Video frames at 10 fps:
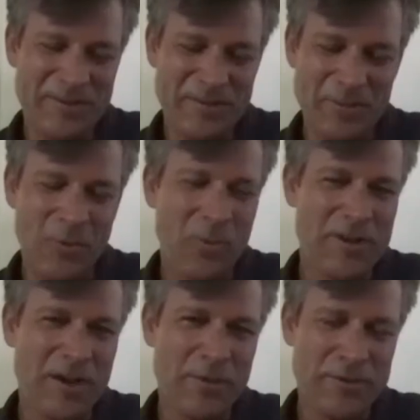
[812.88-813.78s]
well, what
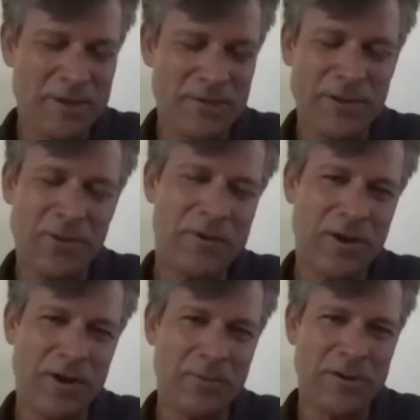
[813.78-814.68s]
other stuff going
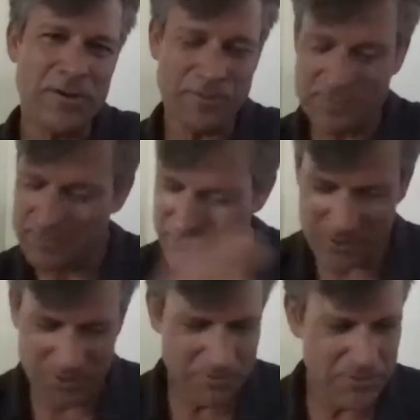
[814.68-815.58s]
on? What do you, what are
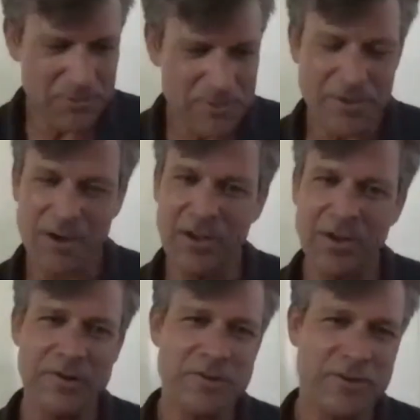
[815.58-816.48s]
your views on
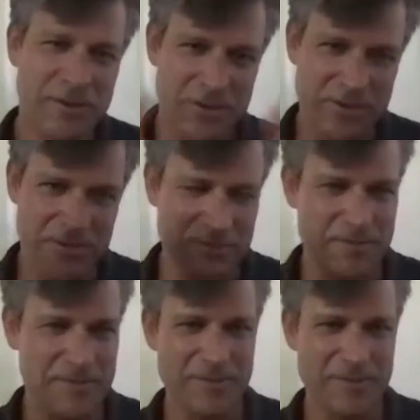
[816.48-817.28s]
larger issues?